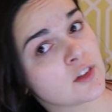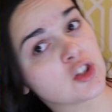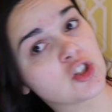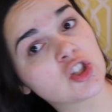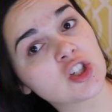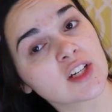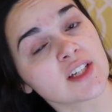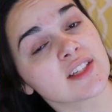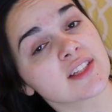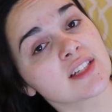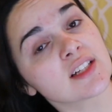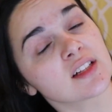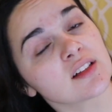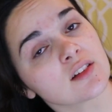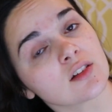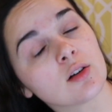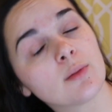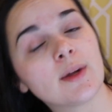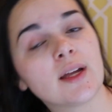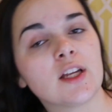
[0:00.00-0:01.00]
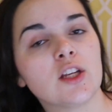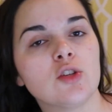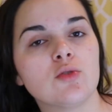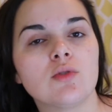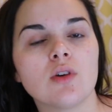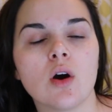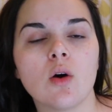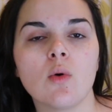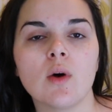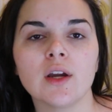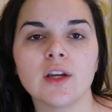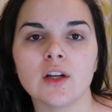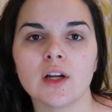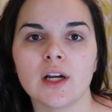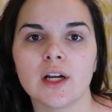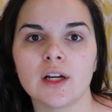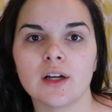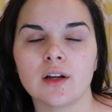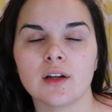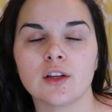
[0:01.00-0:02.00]
Just a little bit. And you don't want
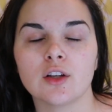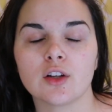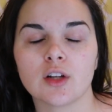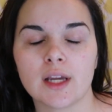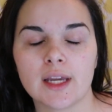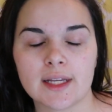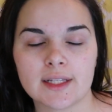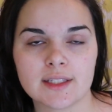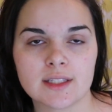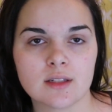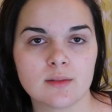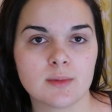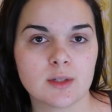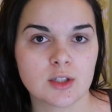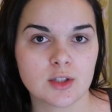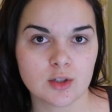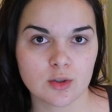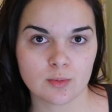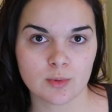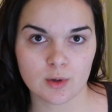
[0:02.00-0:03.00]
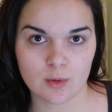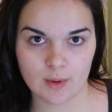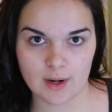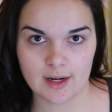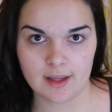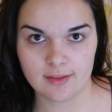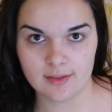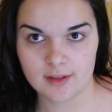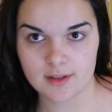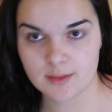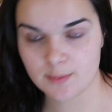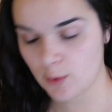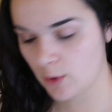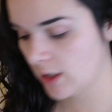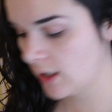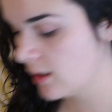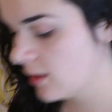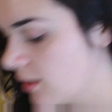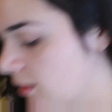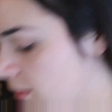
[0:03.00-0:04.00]
your hands to be super wet at this point.